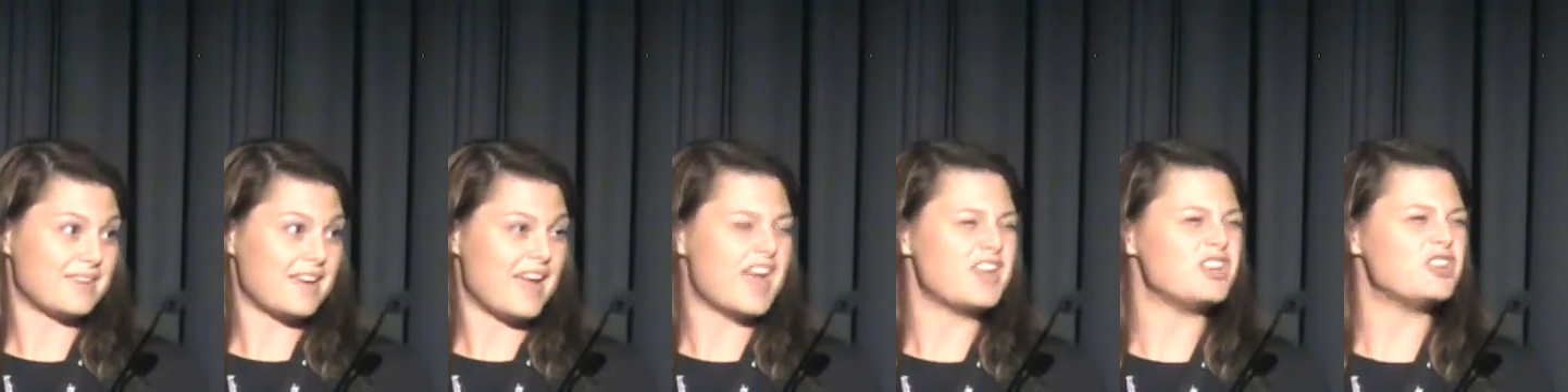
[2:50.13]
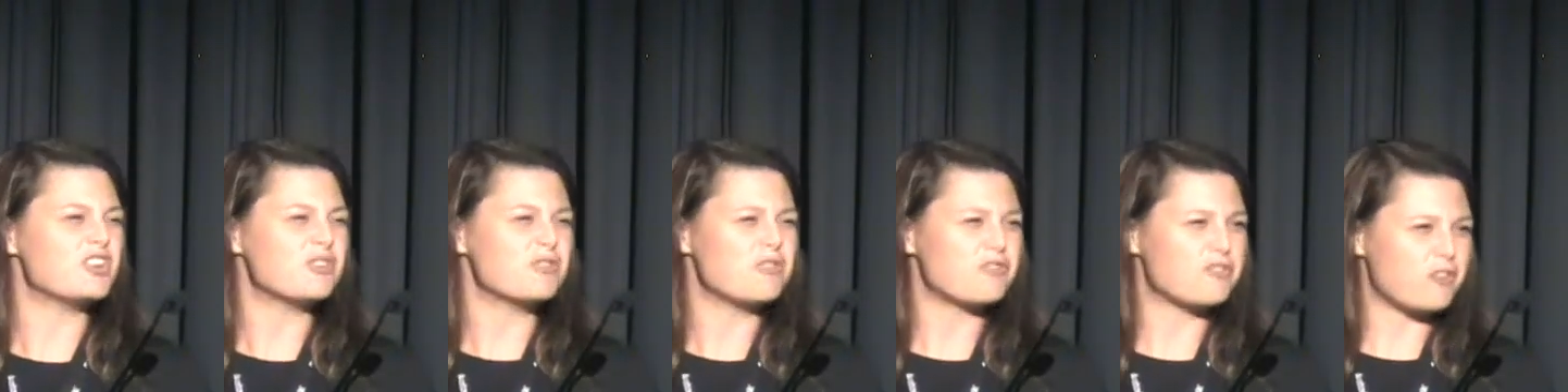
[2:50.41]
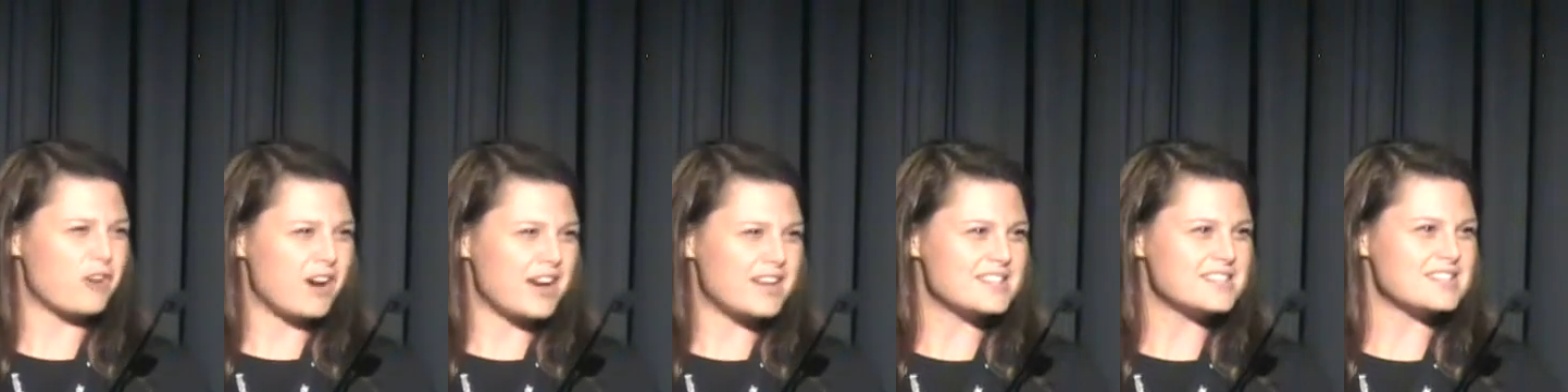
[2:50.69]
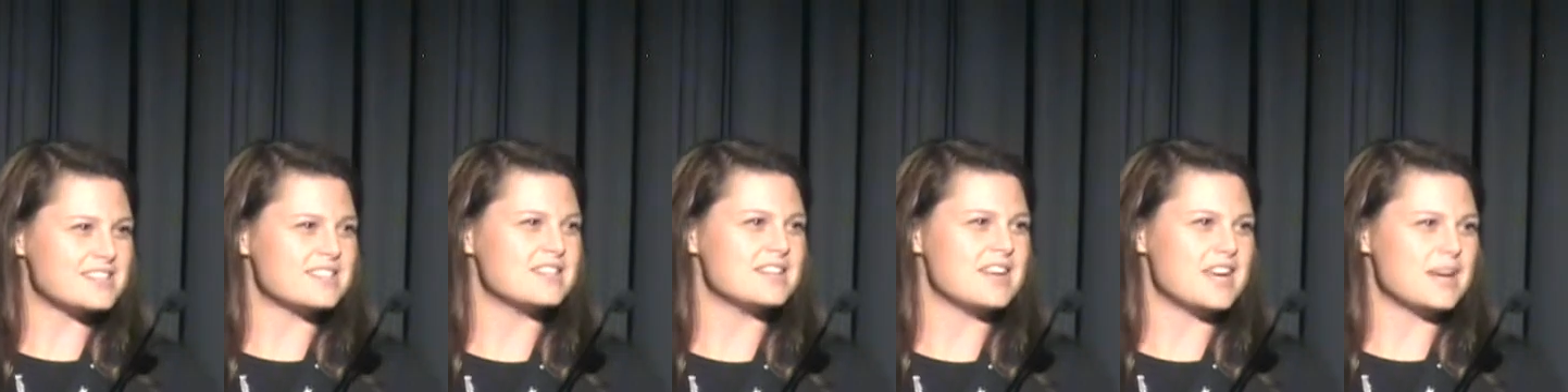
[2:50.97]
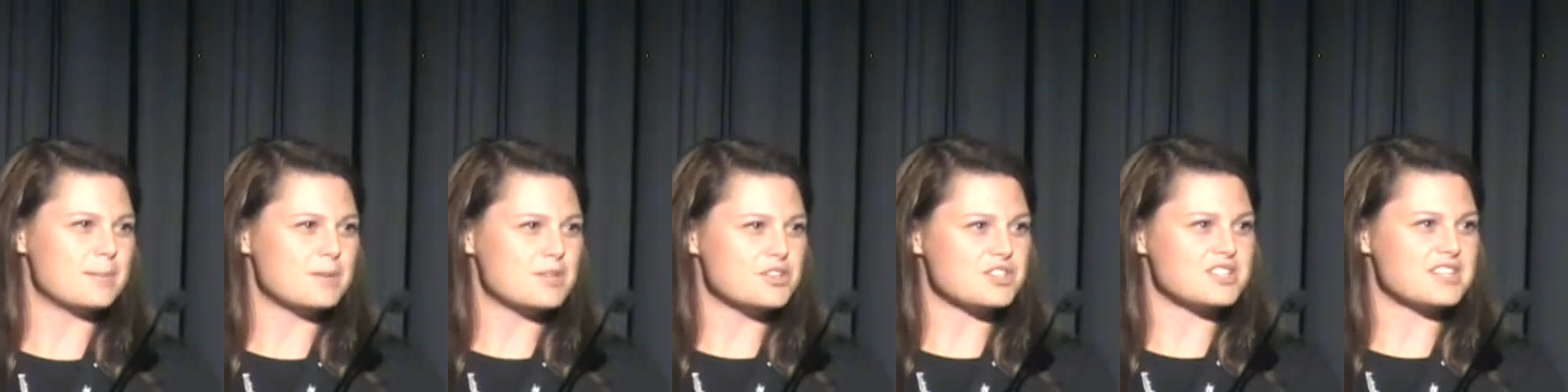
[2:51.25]
And your friends and
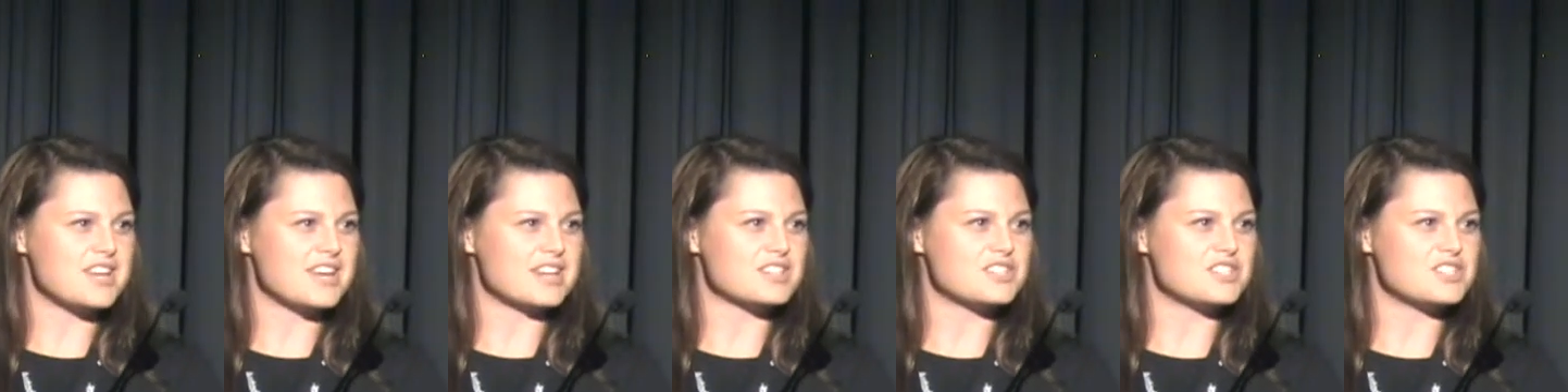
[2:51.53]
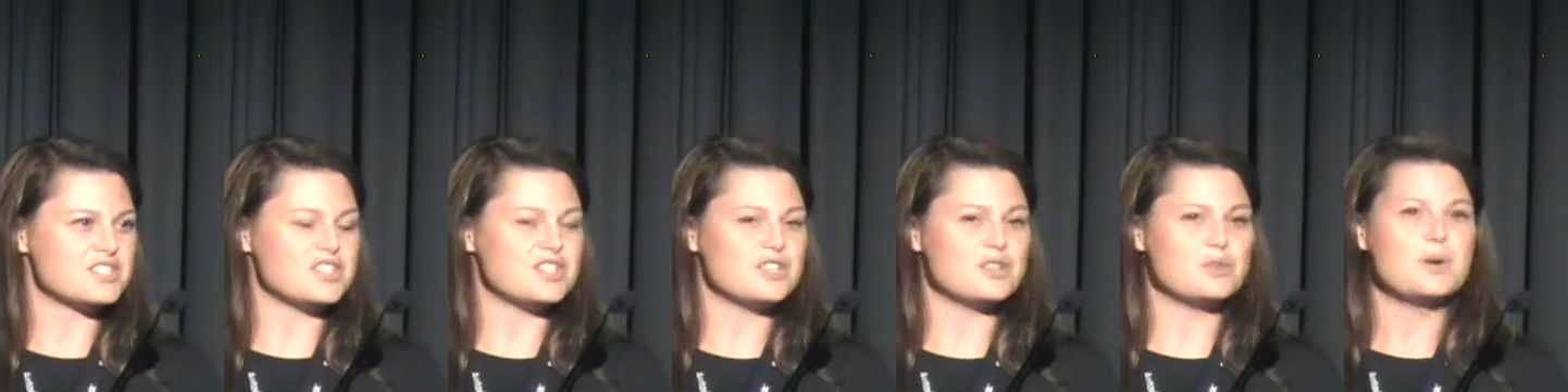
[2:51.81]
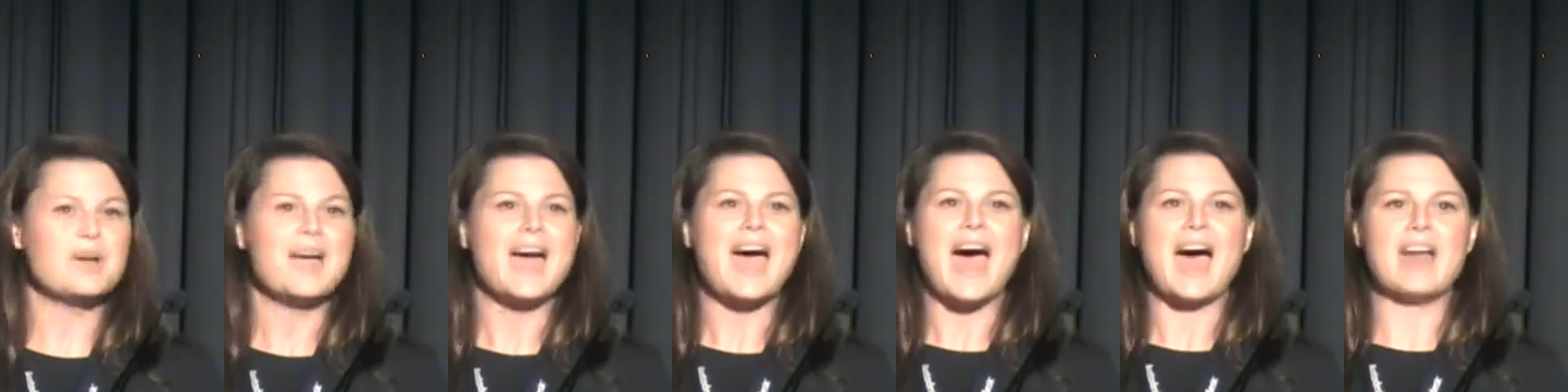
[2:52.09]
neighbors next to you,